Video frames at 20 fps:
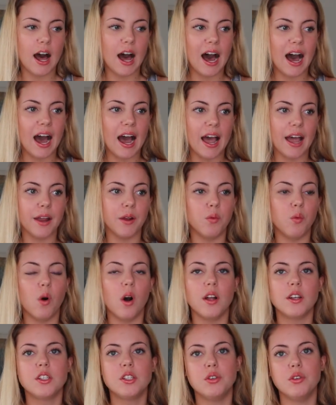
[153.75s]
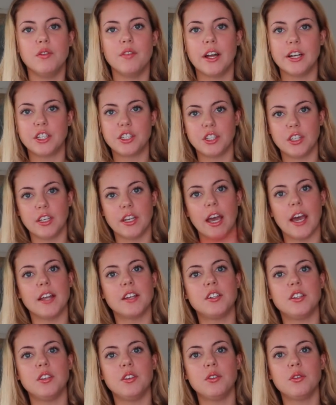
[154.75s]
I want to eventually
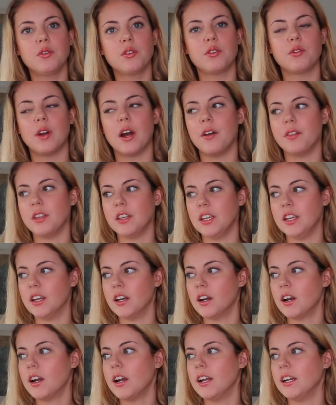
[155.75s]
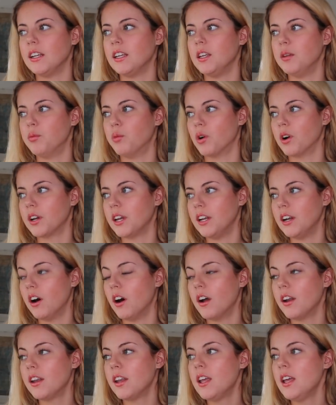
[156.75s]
get to throughout the year and keep working
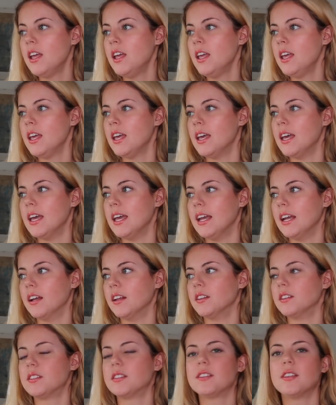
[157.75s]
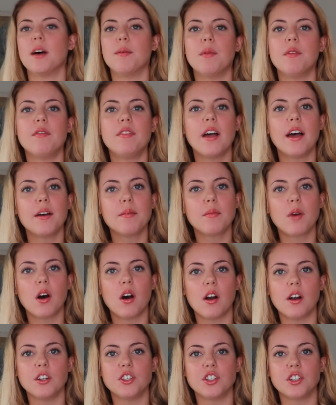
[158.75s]
on. And some of them
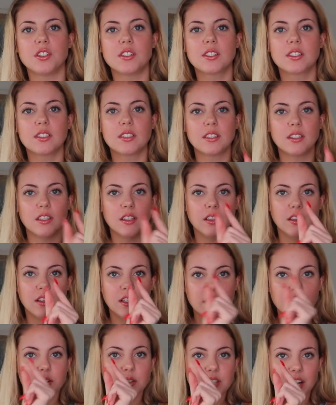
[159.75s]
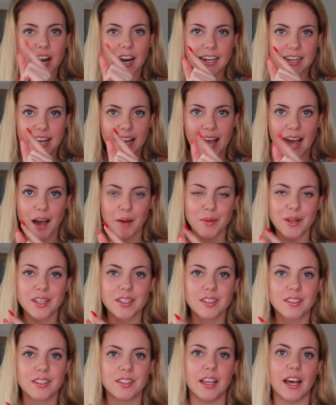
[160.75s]
are just little tiny
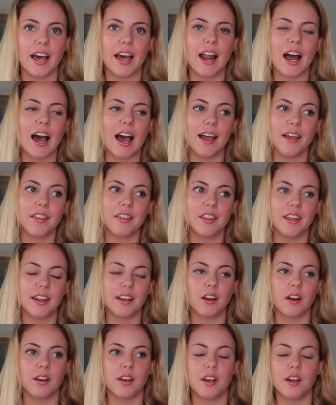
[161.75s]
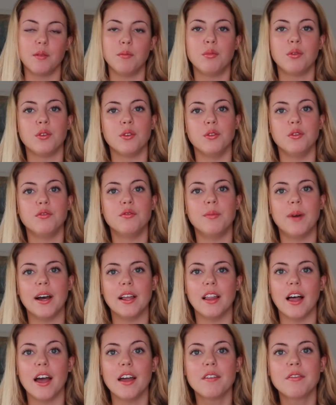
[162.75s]
habits that I think are going to improve
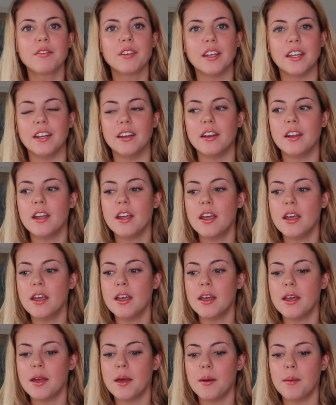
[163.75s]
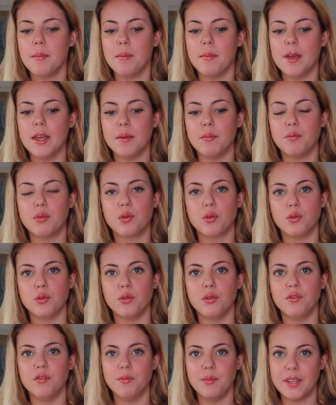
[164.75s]
my life and
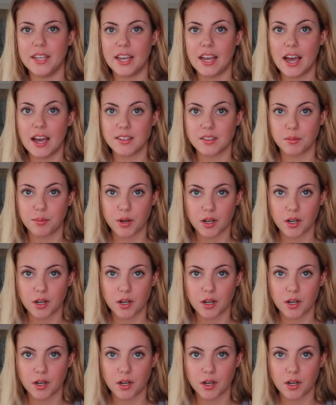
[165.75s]
improve me as a